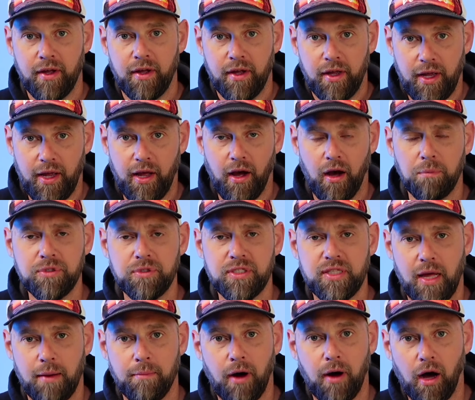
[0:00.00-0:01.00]
It helps
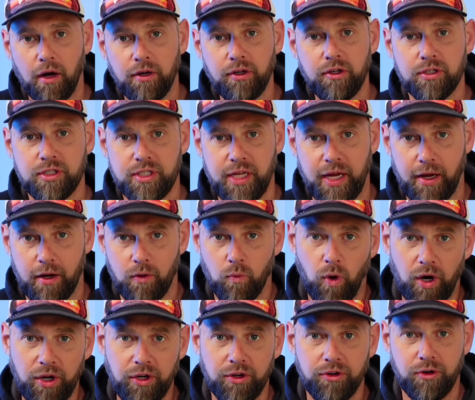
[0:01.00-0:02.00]
them understand
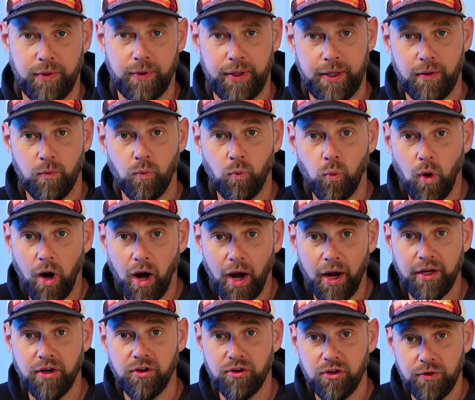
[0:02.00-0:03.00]
what you're doing and why
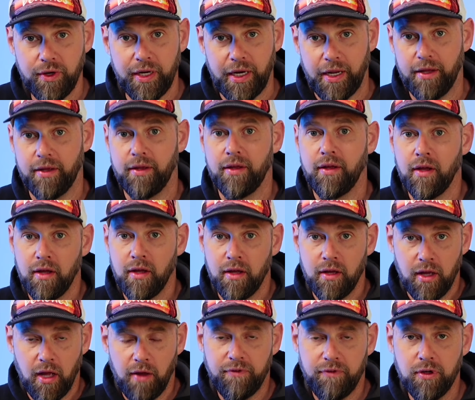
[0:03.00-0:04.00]
you're doing it.
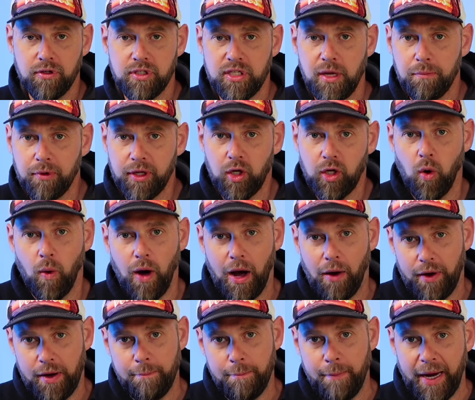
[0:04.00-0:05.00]
If you simply go out
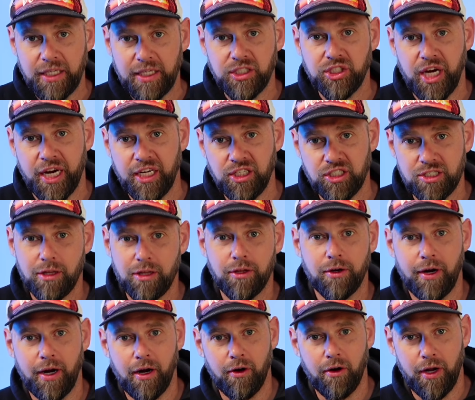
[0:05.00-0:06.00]
and make changes in their
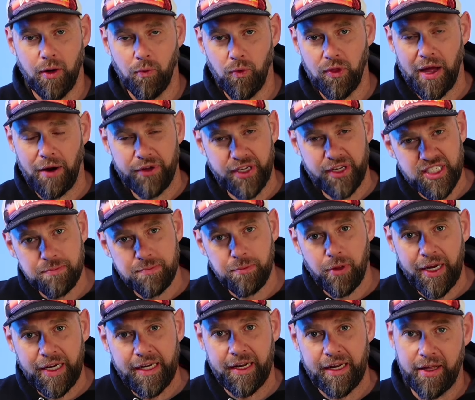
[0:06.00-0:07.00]
area without
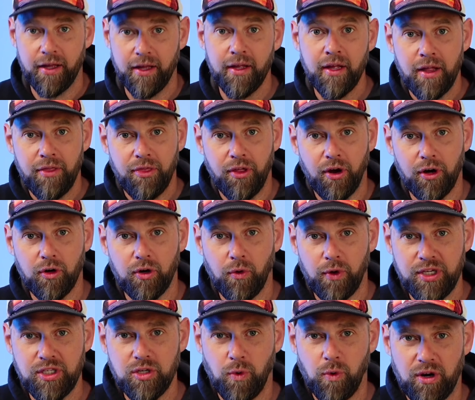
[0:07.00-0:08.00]
explaining it, they're going
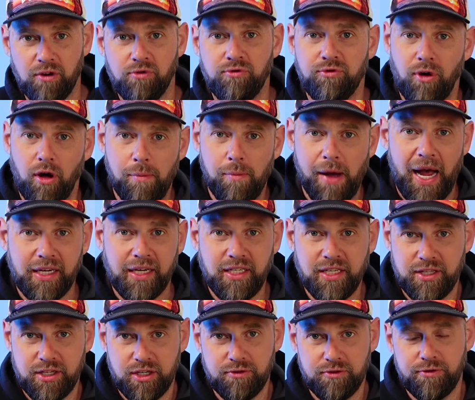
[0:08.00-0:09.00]
to want to fall back to the
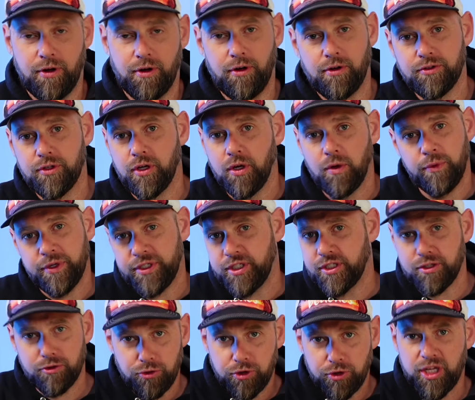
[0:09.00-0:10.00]
default, which is
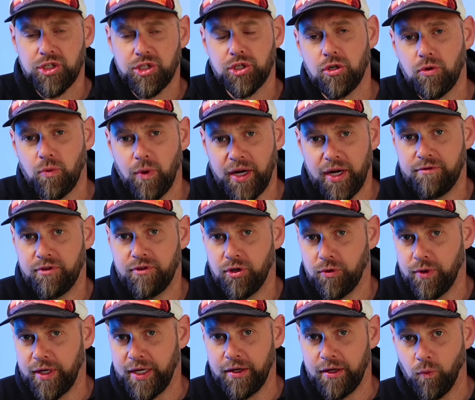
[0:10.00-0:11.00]
the traditional way of
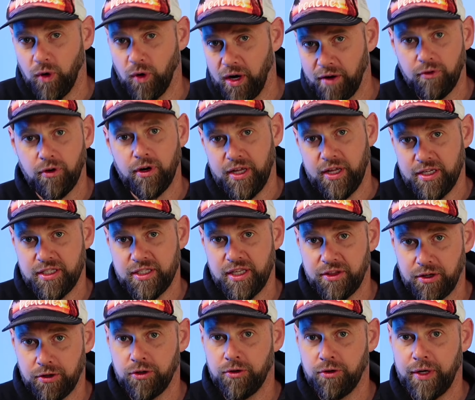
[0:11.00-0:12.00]
doing whatever it is that
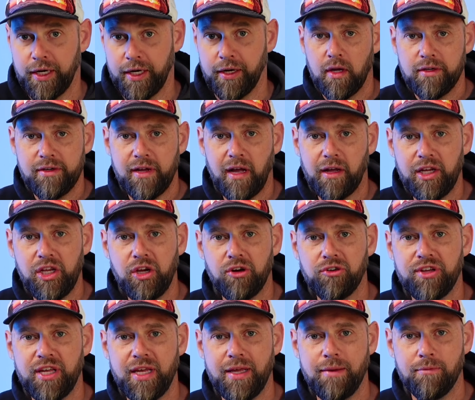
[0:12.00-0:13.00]
they're doing. Telling your
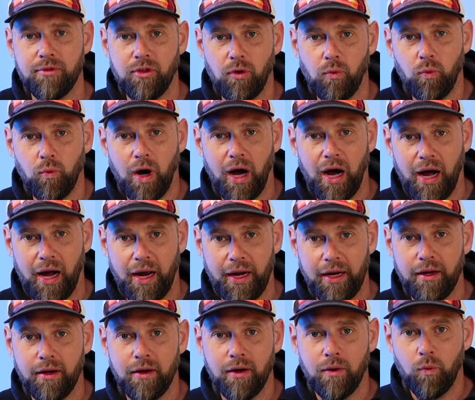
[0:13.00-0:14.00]
team the why
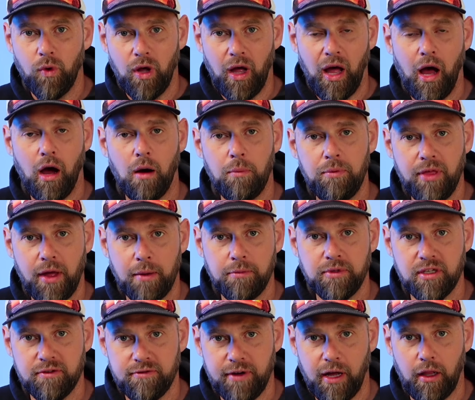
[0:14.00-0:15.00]
will help them
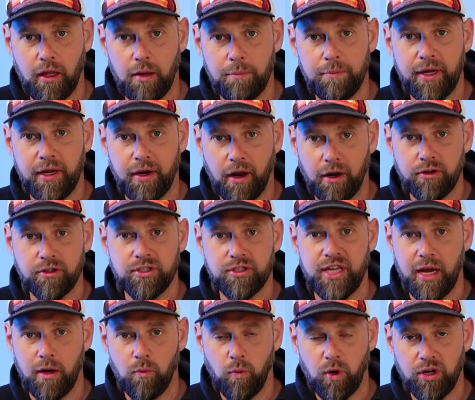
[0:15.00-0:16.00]
develop and
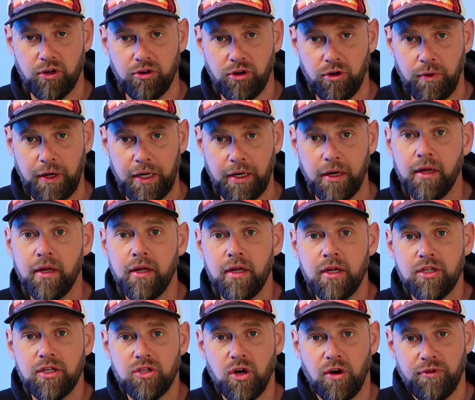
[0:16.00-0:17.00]
understand what you're doing.
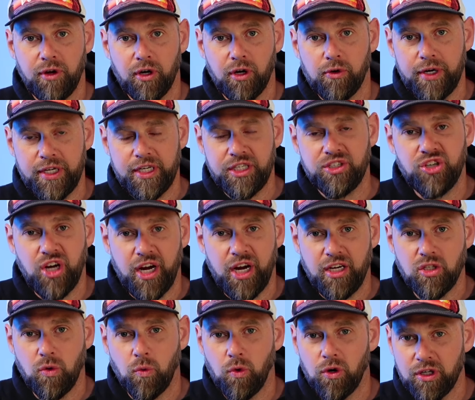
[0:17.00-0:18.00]
So if you're going to change a
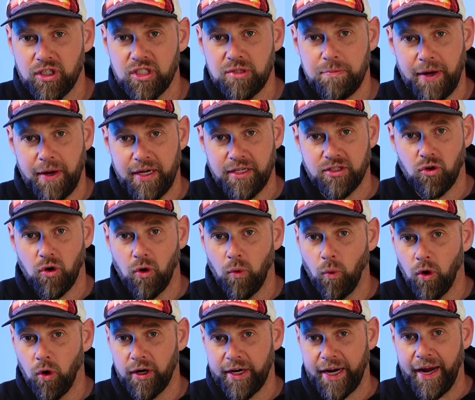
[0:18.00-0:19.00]
workspace or a
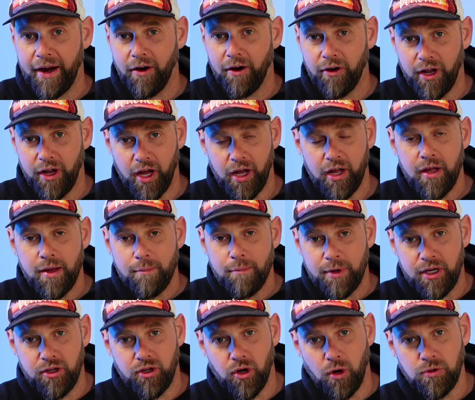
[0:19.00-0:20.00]
work area, but you
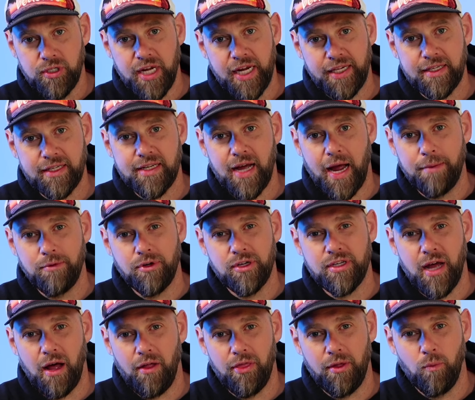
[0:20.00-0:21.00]
don't take the time to
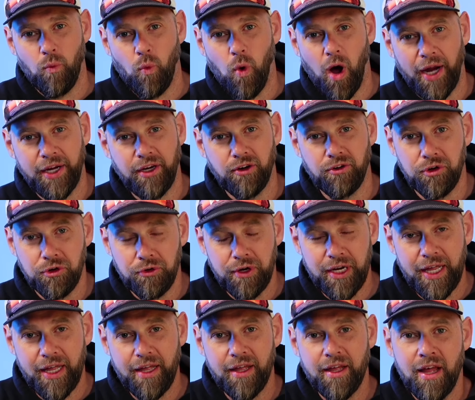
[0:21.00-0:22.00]
tell them why you're doing
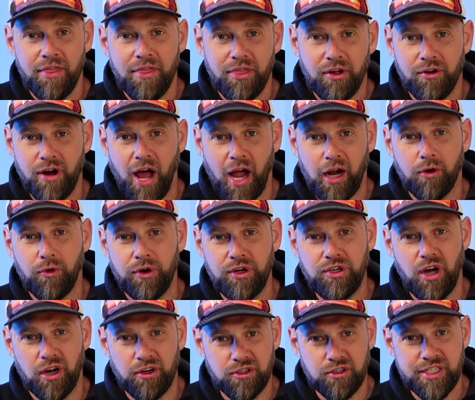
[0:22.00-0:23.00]
it, they're not going to
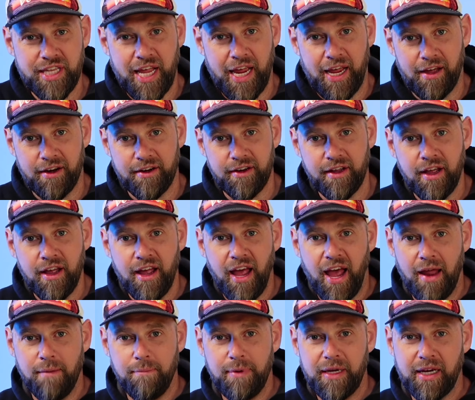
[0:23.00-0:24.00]
understand.
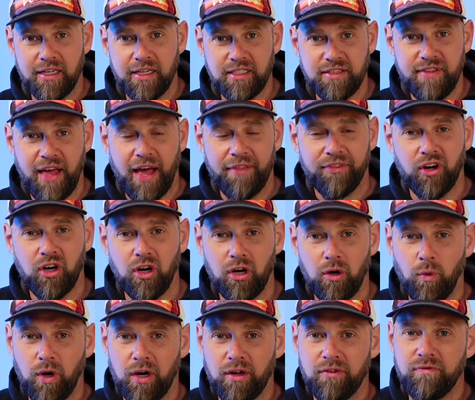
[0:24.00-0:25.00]
And because of that, they're going to
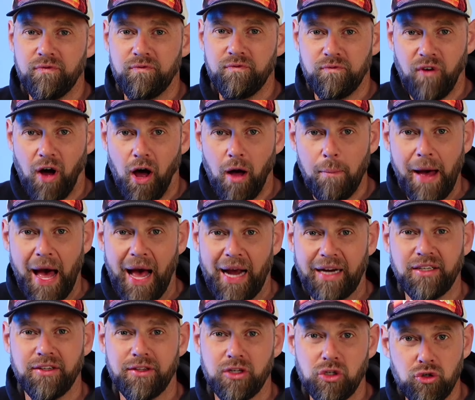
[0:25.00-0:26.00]
want to fall back to
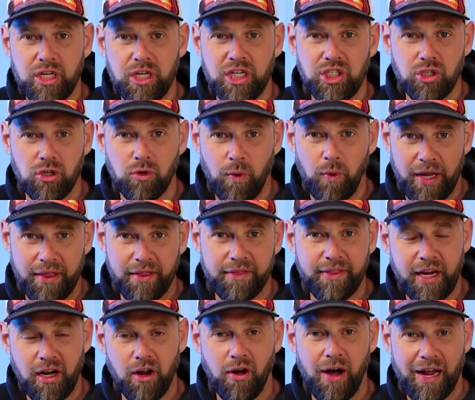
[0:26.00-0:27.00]
the traditional way that they
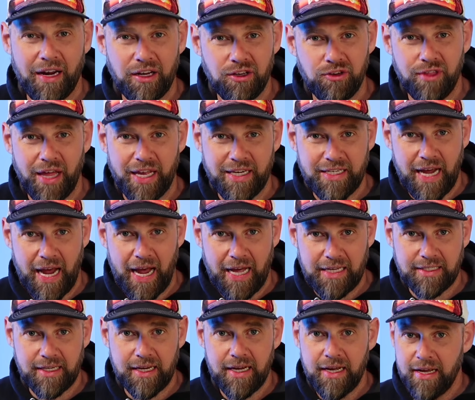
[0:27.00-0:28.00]
know how to do that
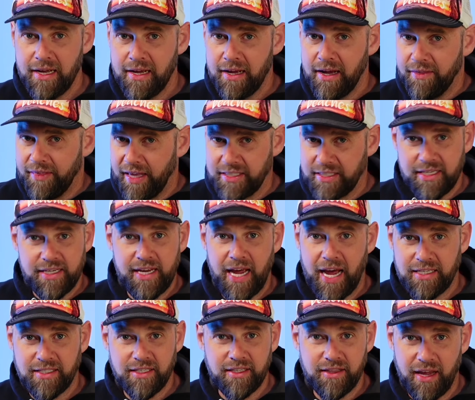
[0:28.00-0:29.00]
task. That's the
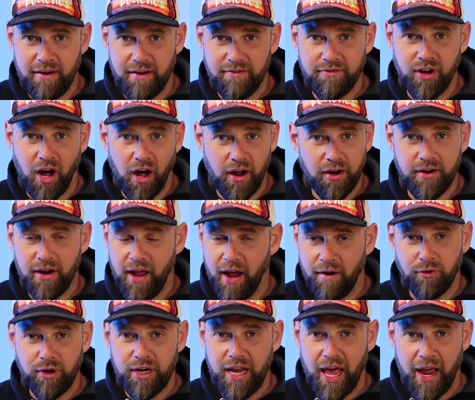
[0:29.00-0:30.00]
task that they've done
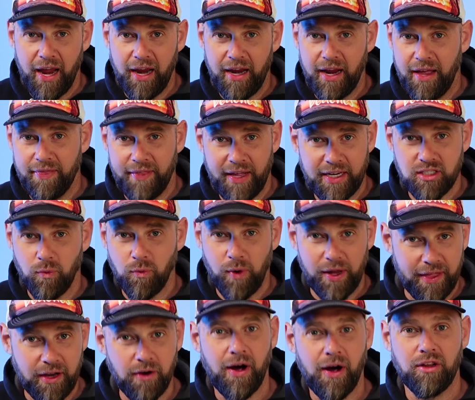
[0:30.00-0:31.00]
every day, and that's the way they
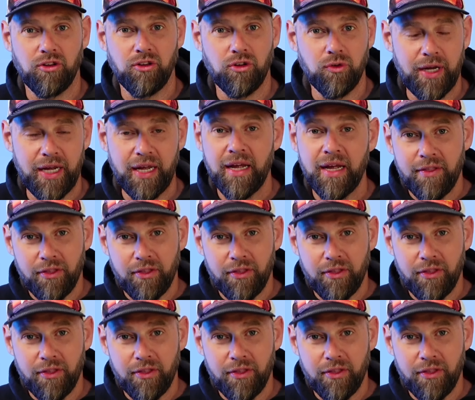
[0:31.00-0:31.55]
know how to do it.